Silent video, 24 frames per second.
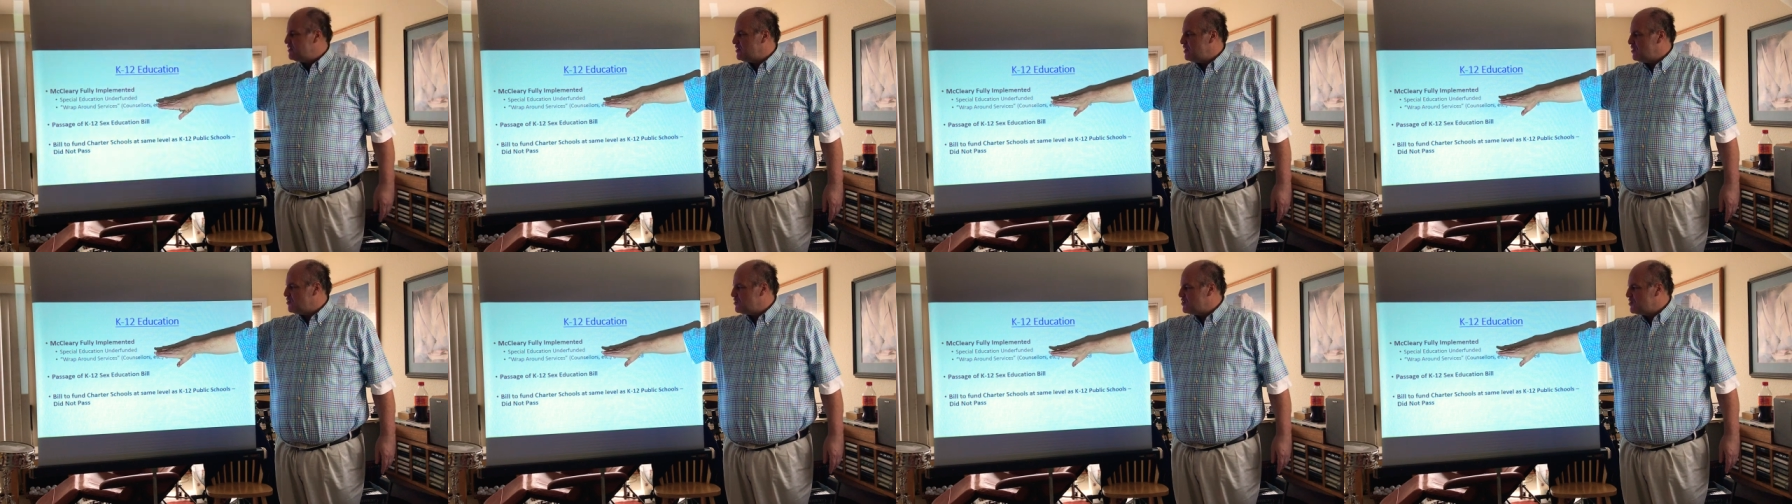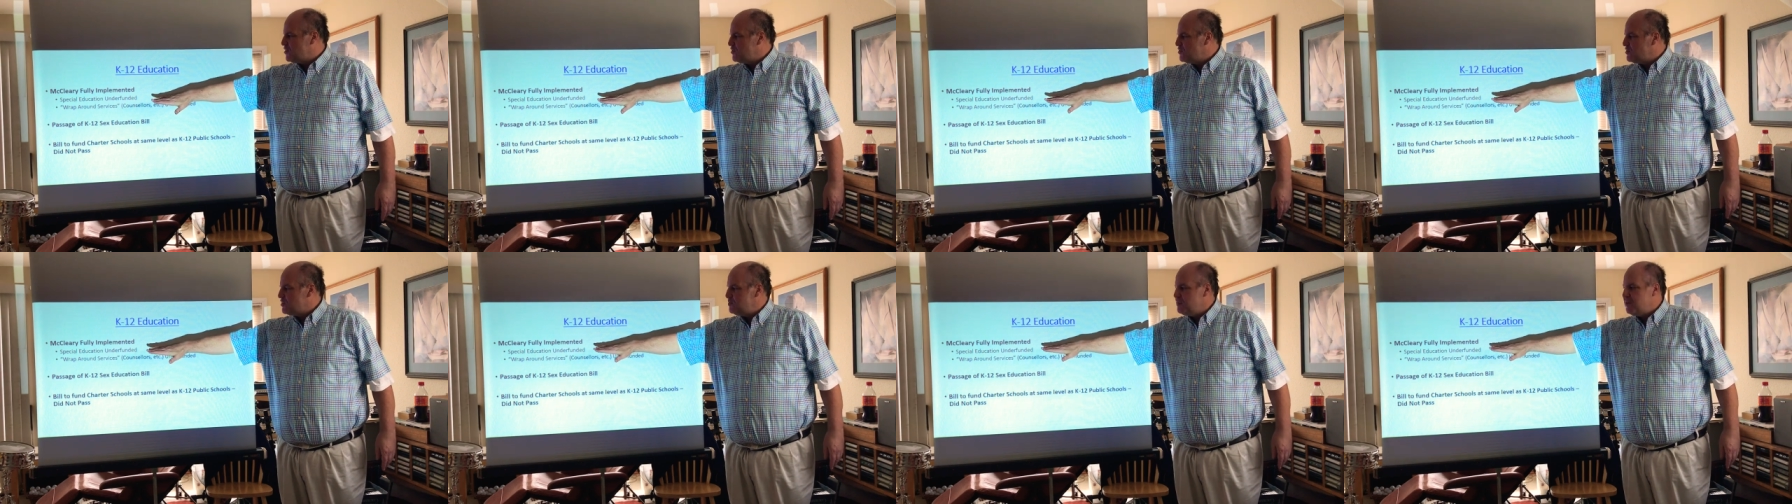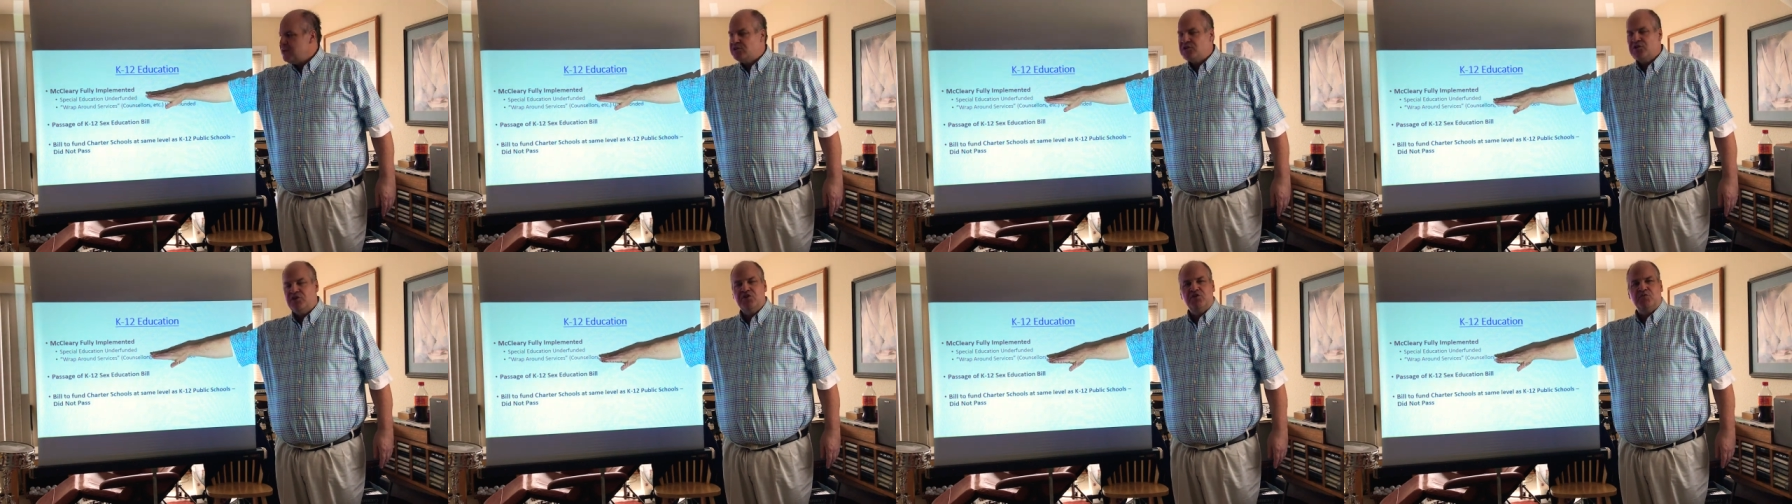There's still some
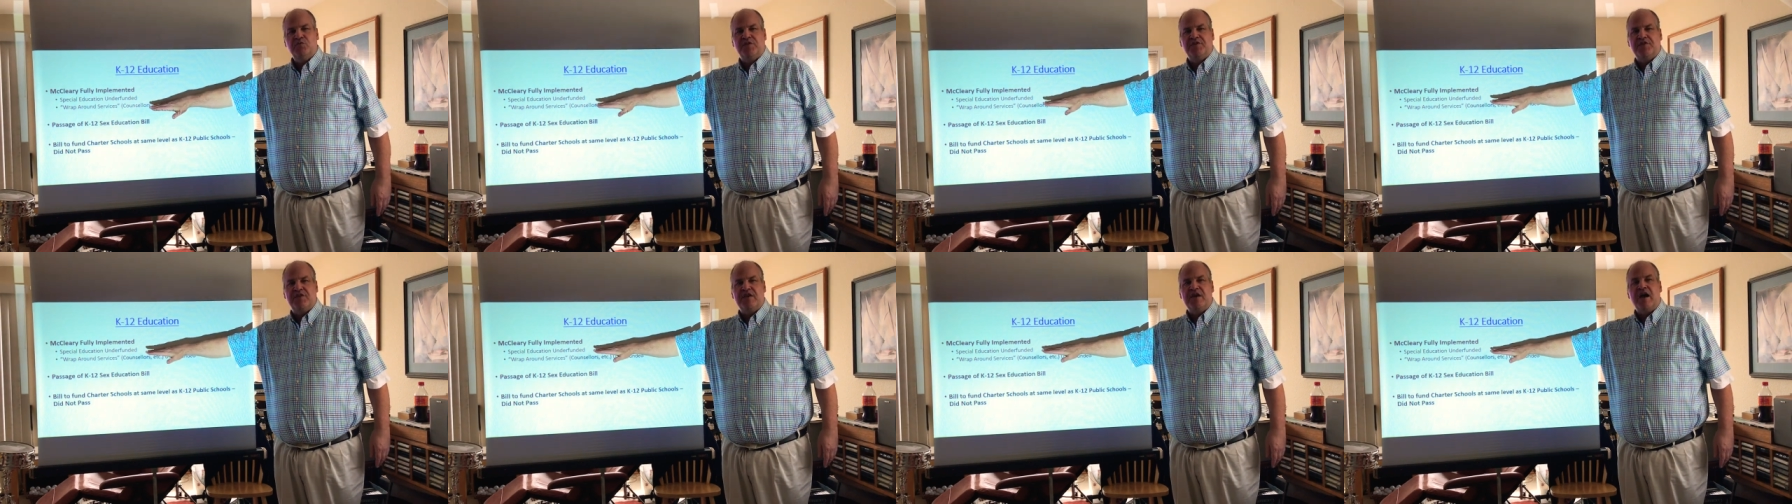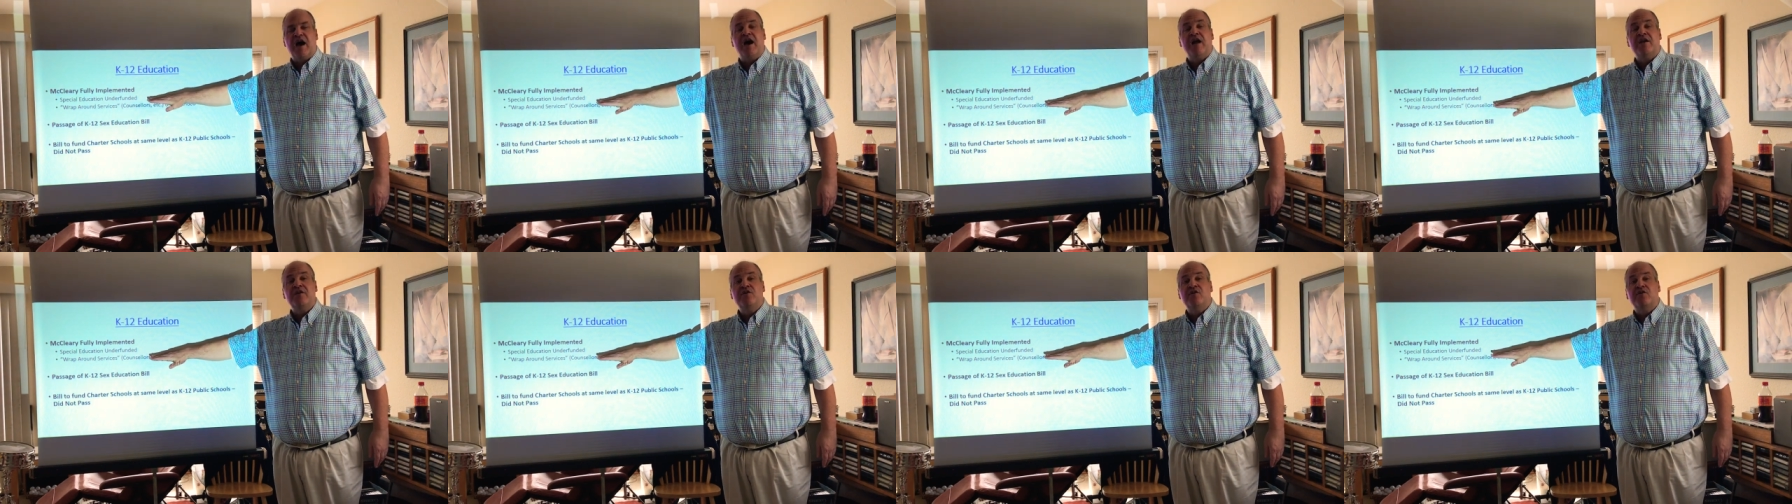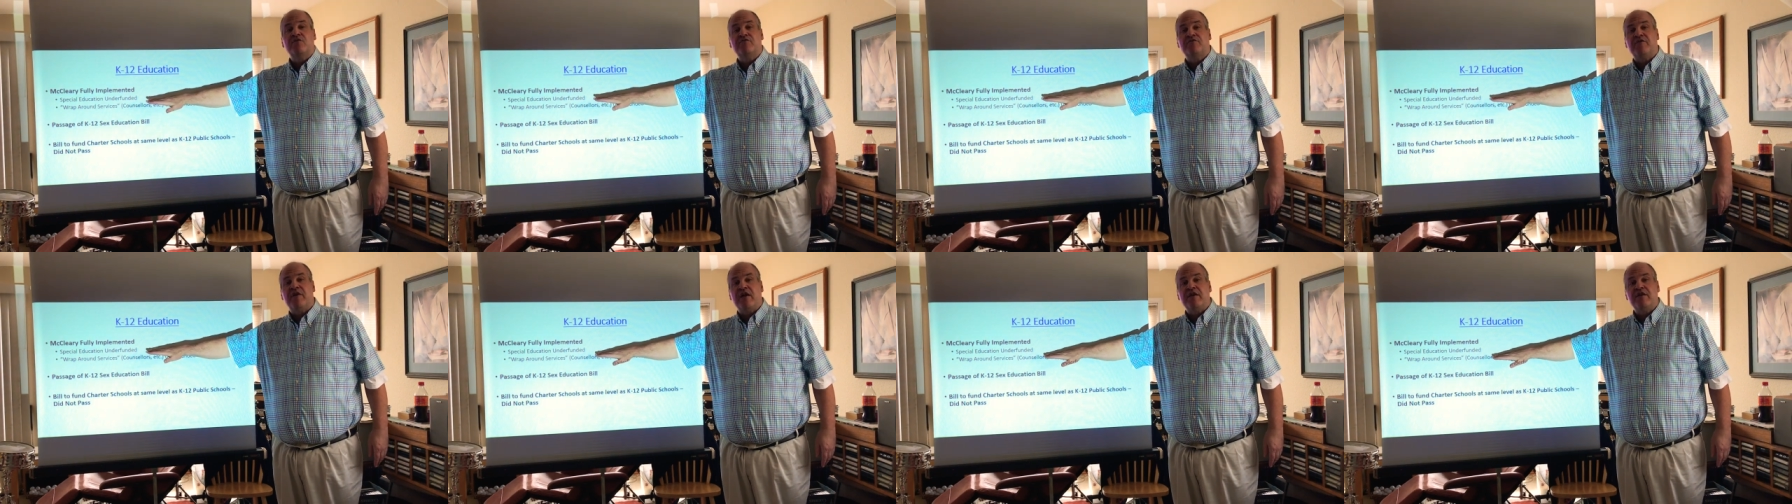issues with the
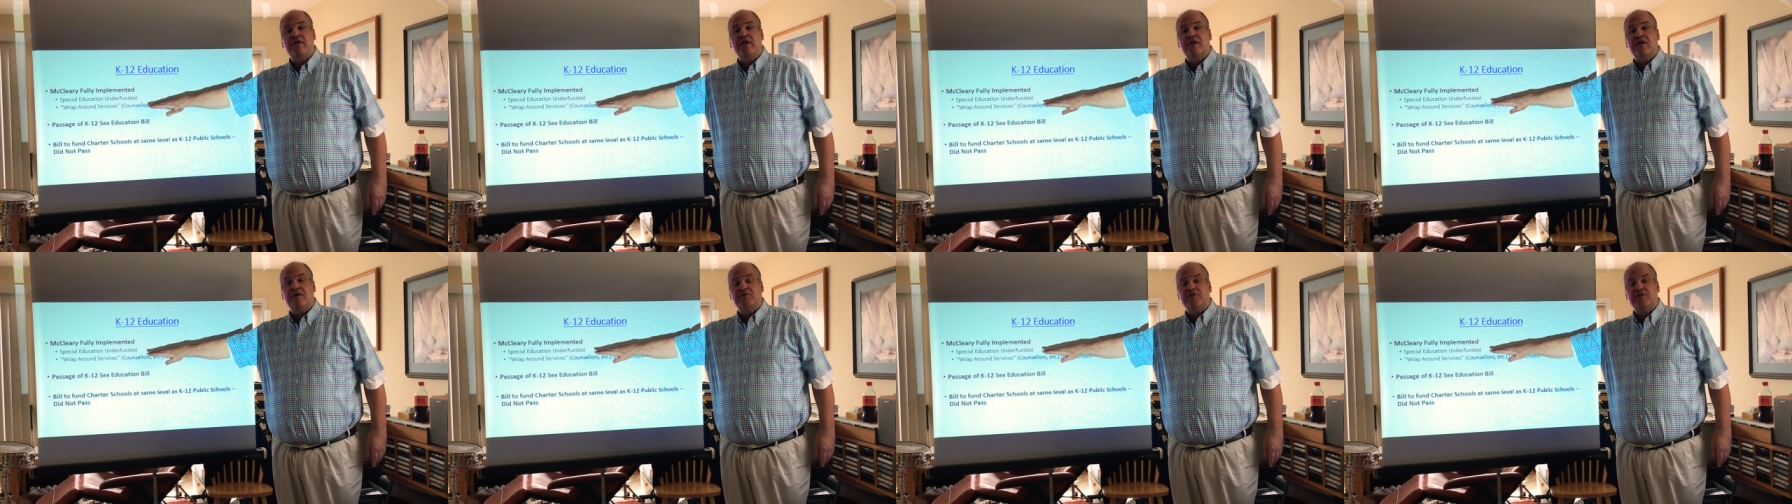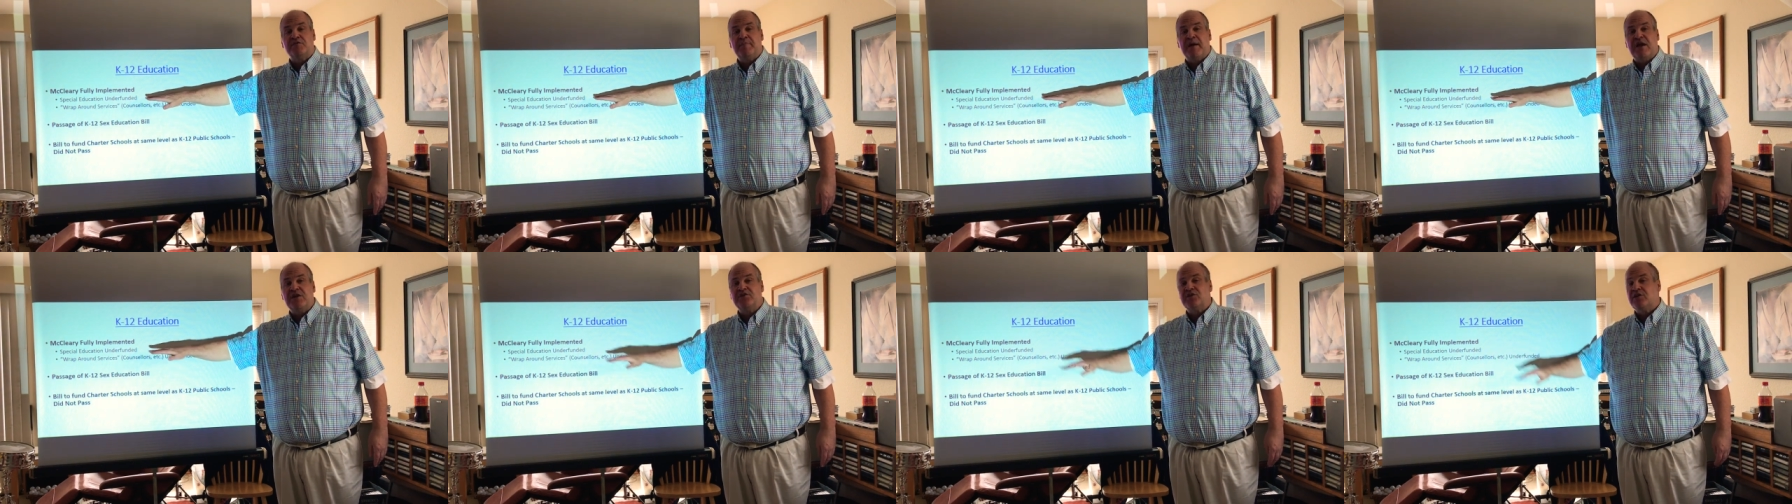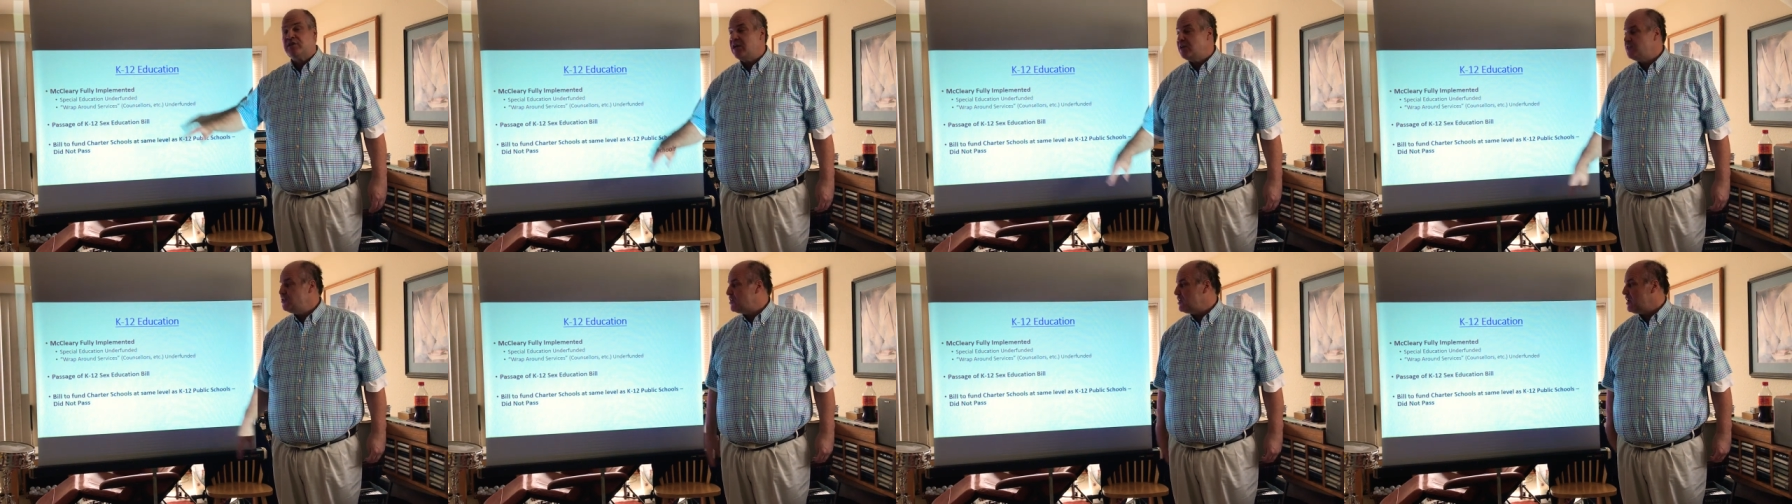underfunding of
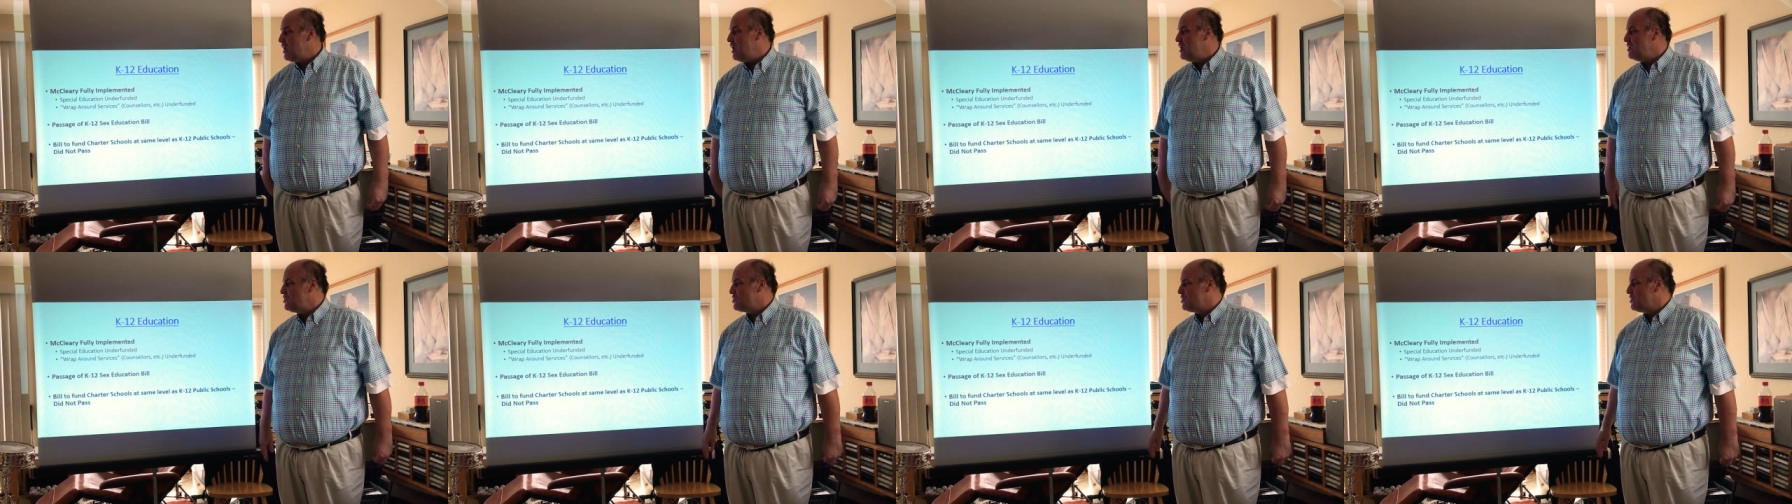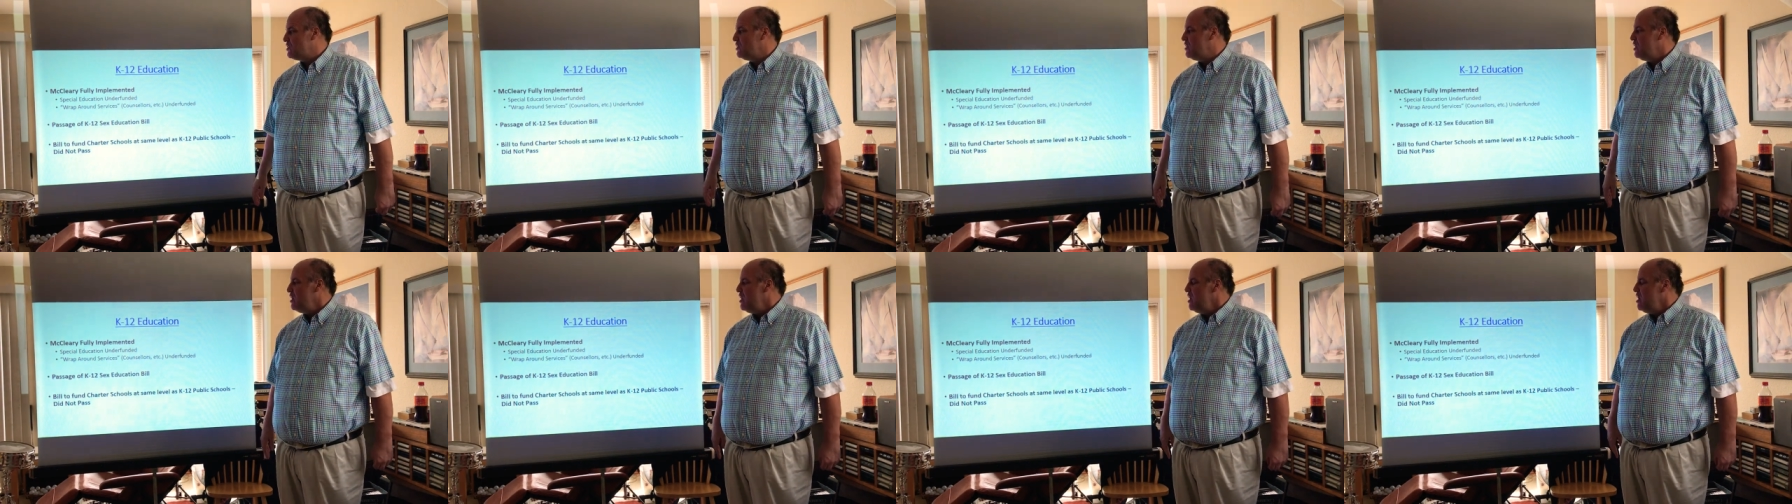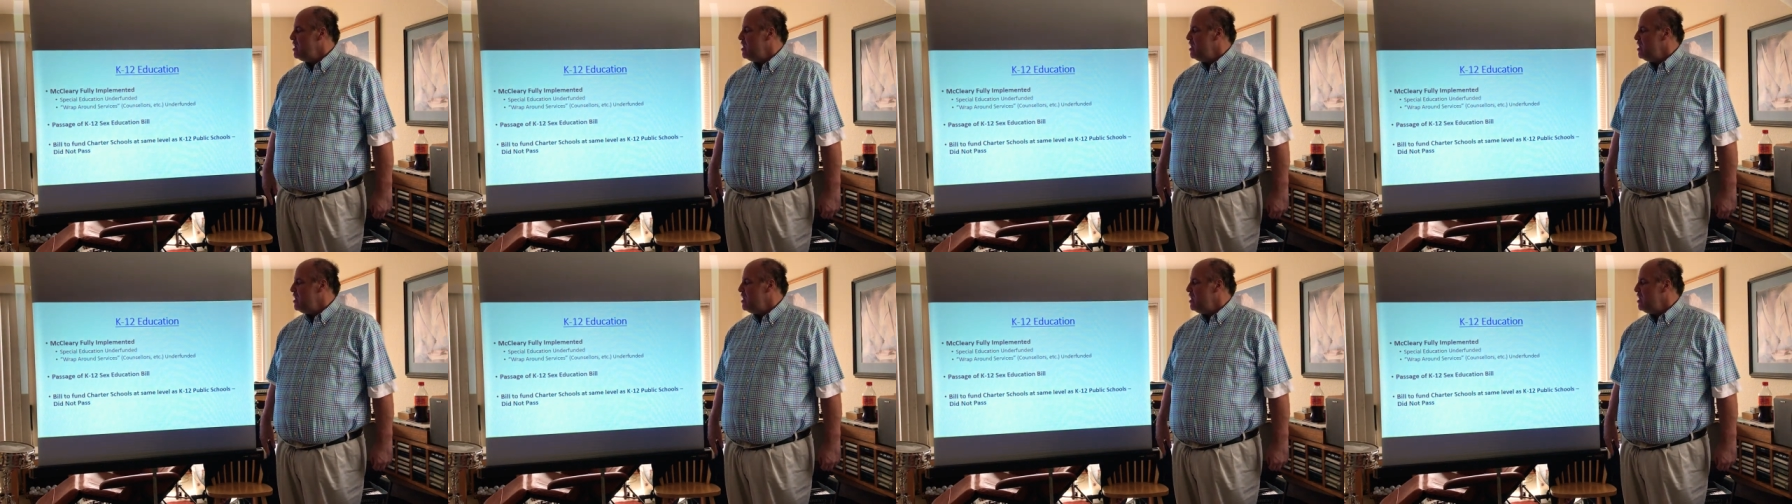special education